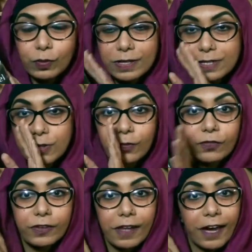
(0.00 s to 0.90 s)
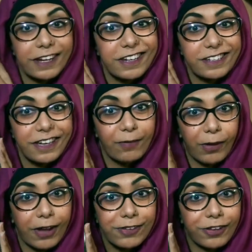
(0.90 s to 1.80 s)
it's something that I need to get my
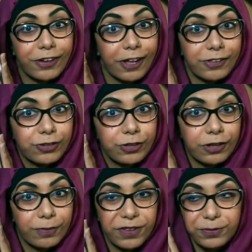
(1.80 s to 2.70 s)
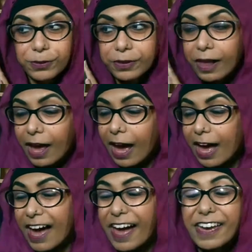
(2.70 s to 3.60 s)
hands on as soon as possible.
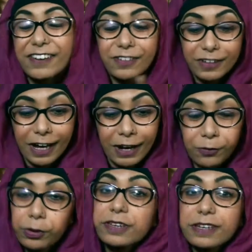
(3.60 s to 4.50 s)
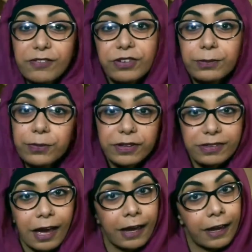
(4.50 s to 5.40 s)
I wanted to get through the books
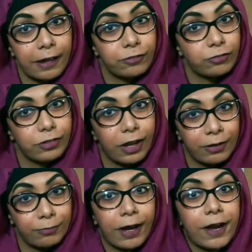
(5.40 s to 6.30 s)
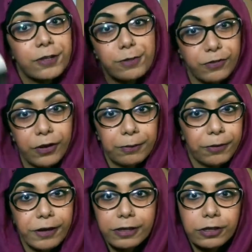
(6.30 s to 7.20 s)
I had in my house before I
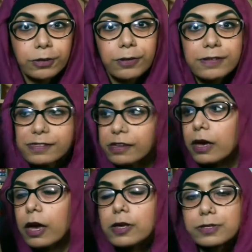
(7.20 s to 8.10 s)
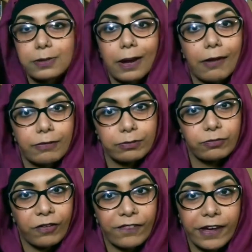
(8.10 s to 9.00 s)
bought any new ones, so I haven't
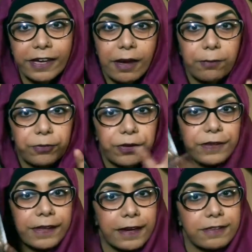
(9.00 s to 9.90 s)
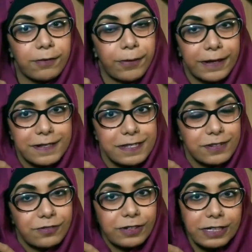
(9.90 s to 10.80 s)
read that yet, but that is on my list
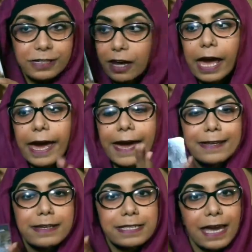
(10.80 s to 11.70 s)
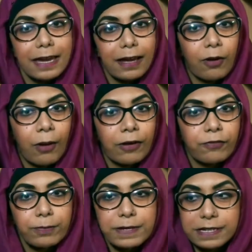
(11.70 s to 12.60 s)
to read. It did take a while
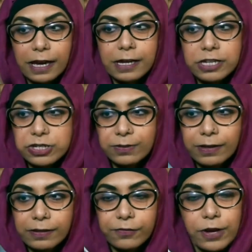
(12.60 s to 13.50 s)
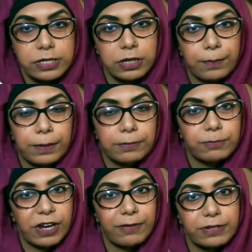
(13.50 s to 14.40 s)
for me to get into it. The first couple of
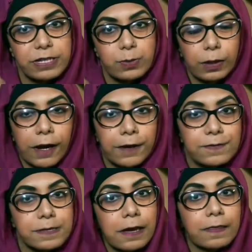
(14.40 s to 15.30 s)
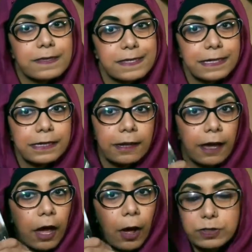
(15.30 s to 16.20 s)
chapters were kind of setting the scene,
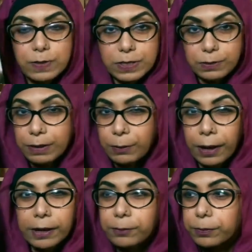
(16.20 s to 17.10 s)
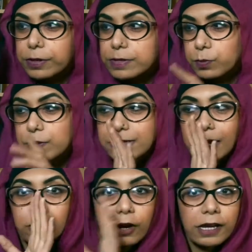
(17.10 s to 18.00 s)
so it took me a while, but once
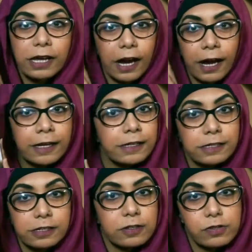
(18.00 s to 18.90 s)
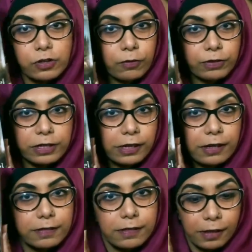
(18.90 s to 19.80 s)
I got in it, I didn't stop reading
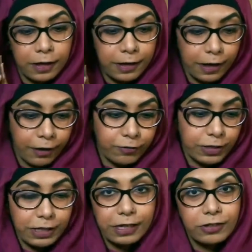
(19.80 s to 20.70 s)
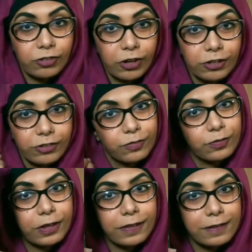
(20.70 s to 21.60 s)
it, and I really enjoyed
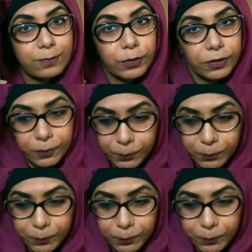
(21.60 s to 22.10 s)
this book.